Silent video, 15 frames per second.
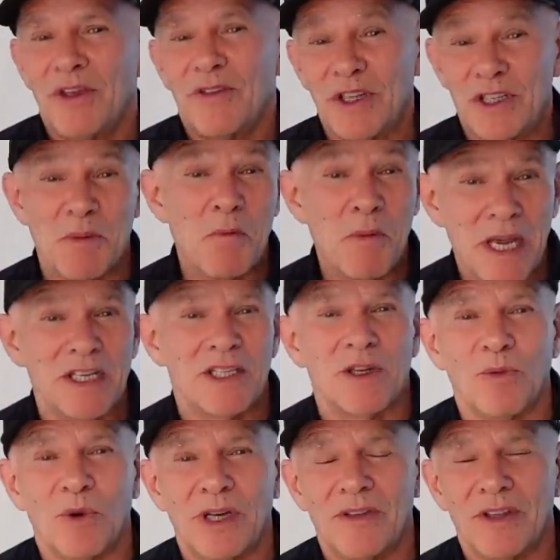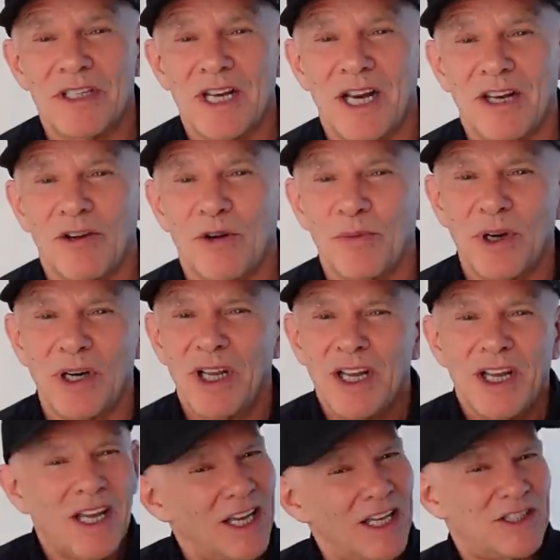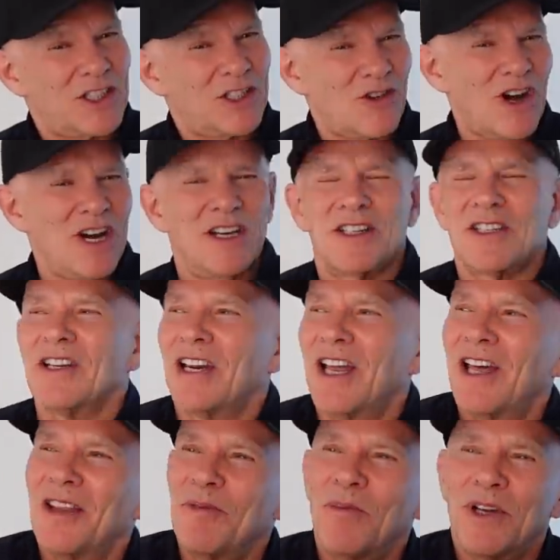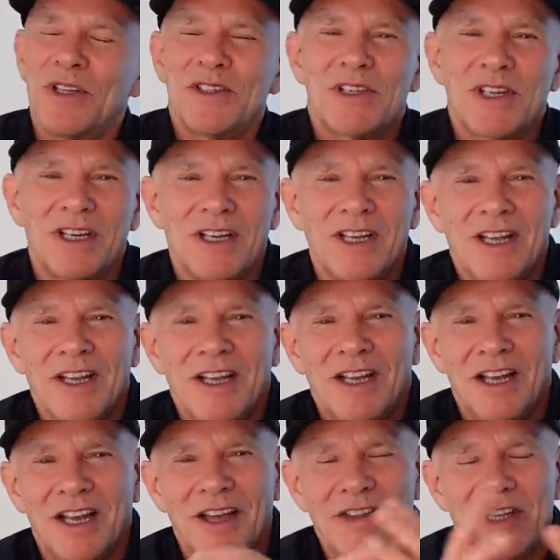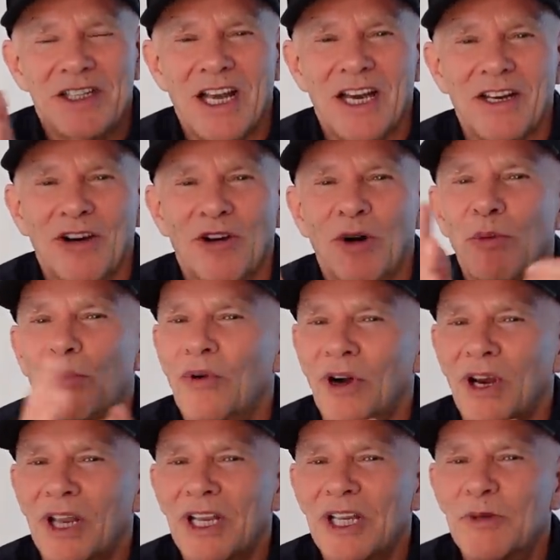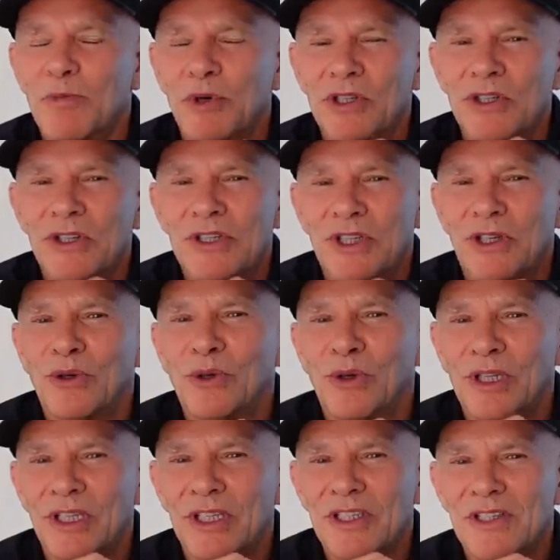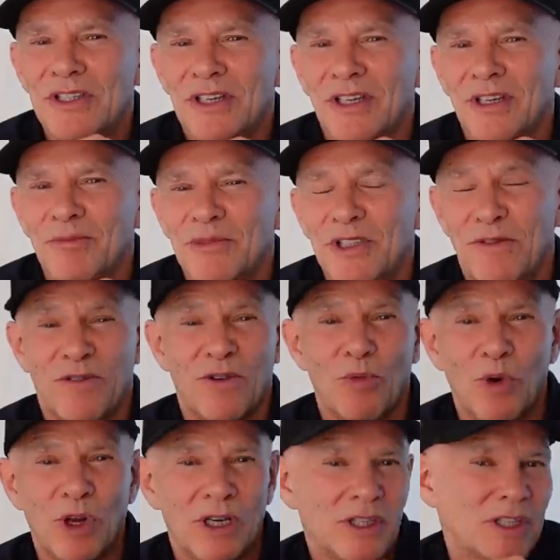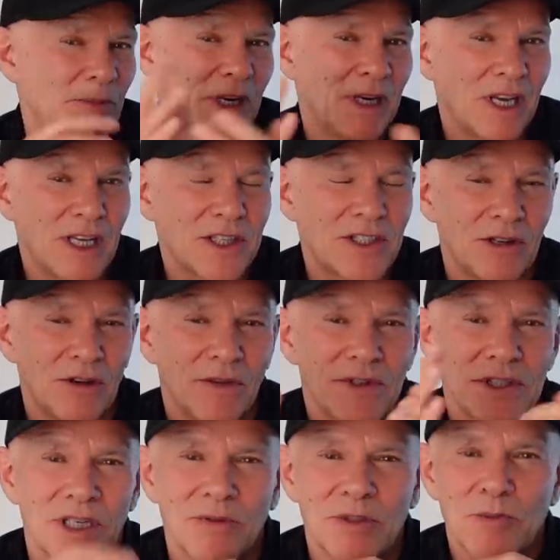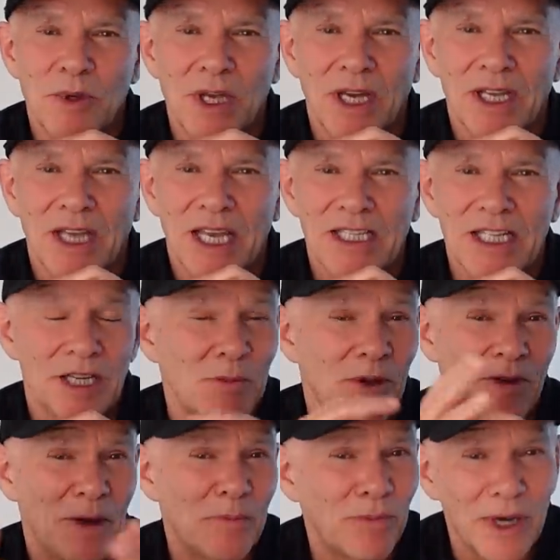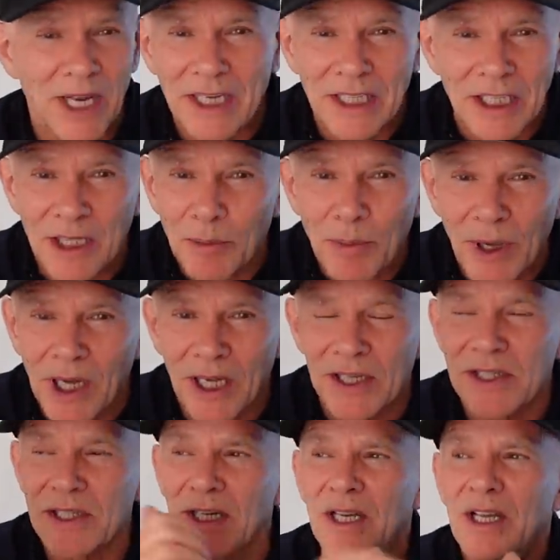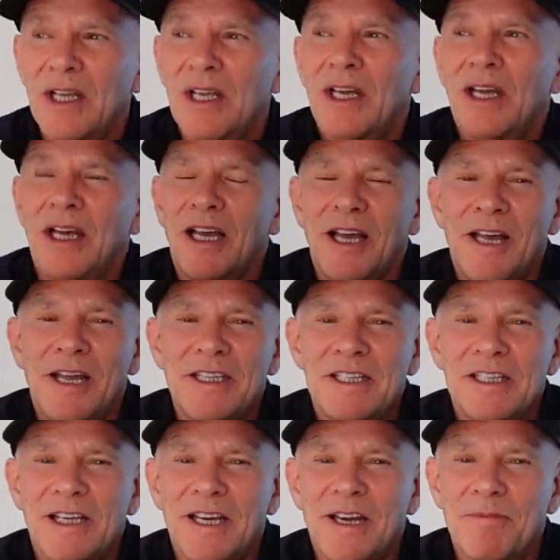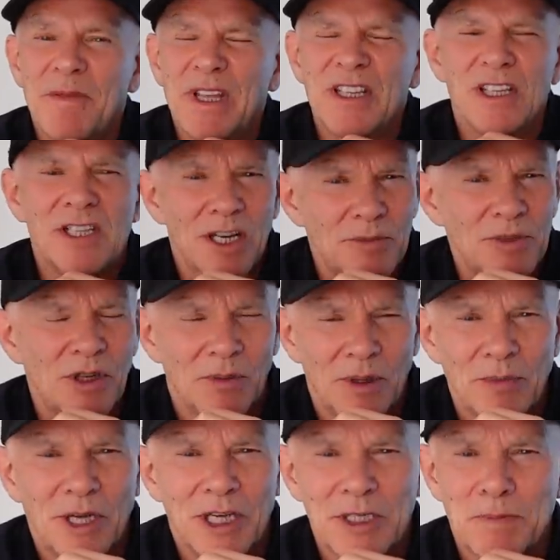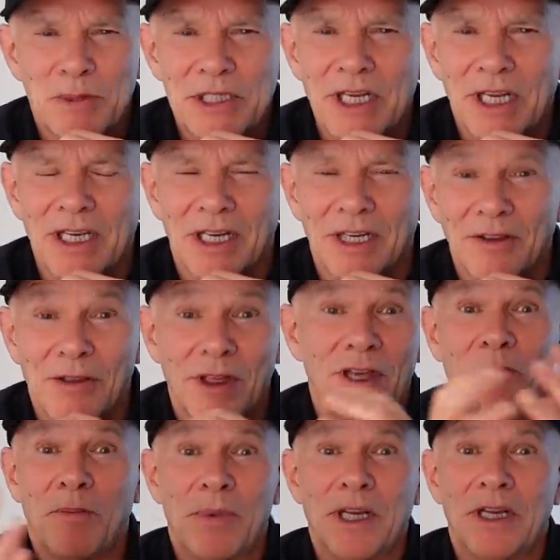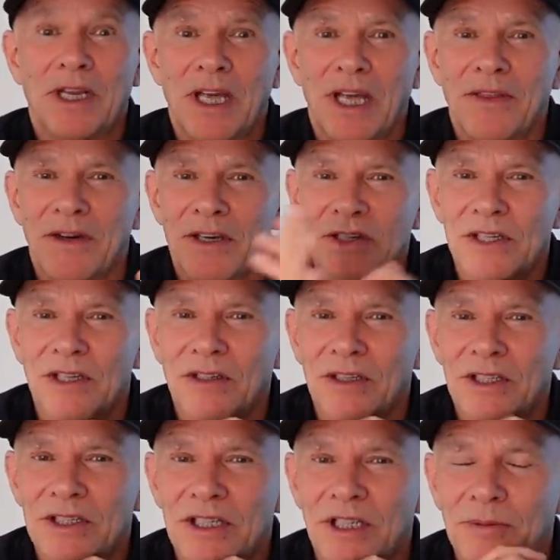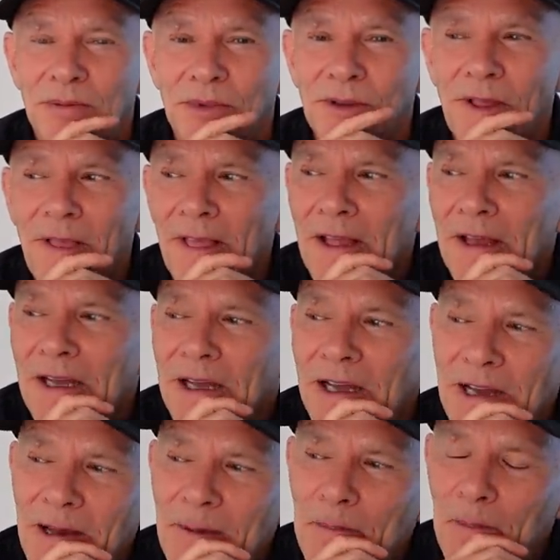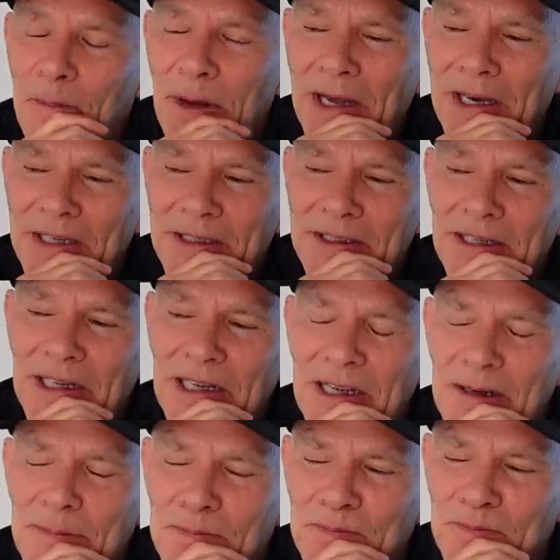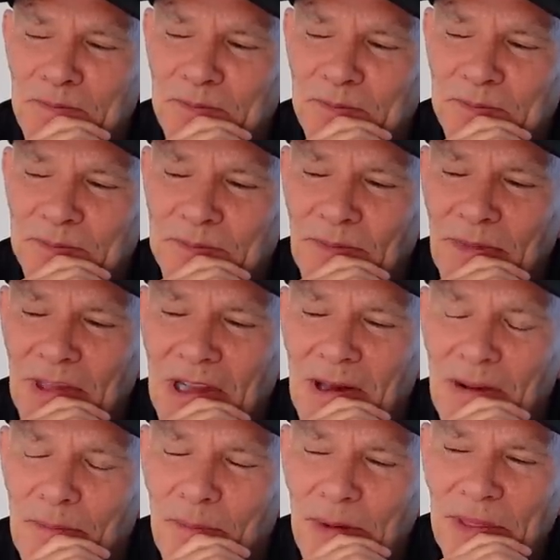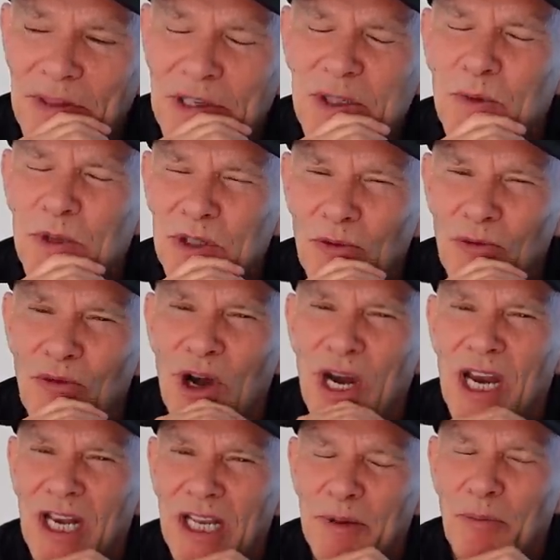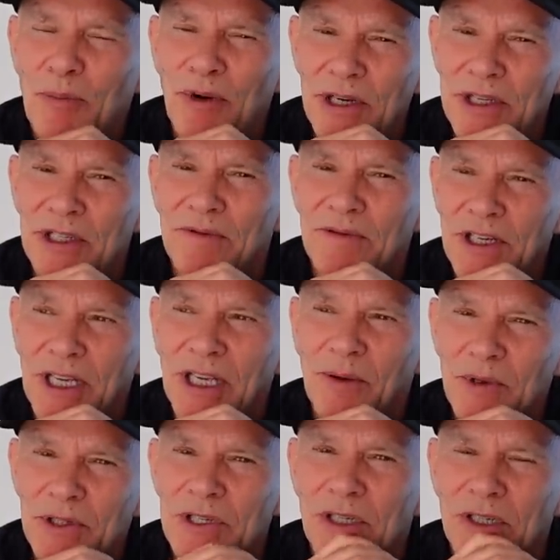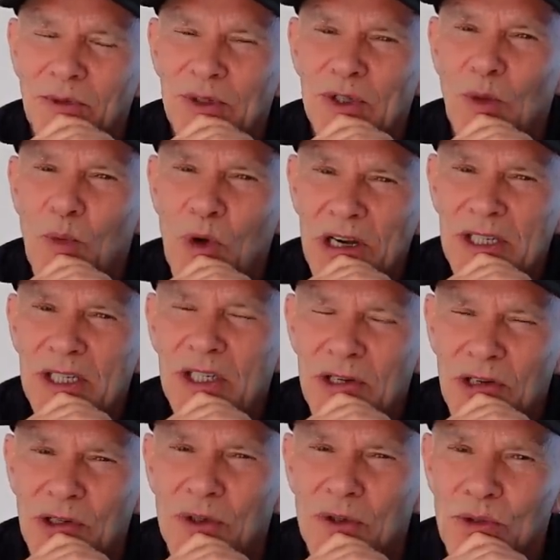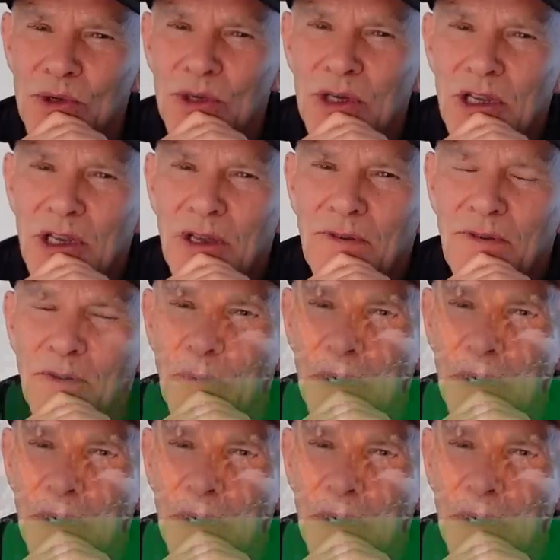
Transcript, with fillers: this amazing win in the Italian Grand Prix. It's strange, isn't it, how the Monza, uh, the Italian Grand Prix, is producing all these um, different winners. I mean, last year, obviously, it was Pierre Gasly. We've had plenty in the past, and um, in the slipstreaming past, particularly. Think of Peter Gethin as a good example. Um, but, um, but this was a really impressive day, wasn't it? It was a one two for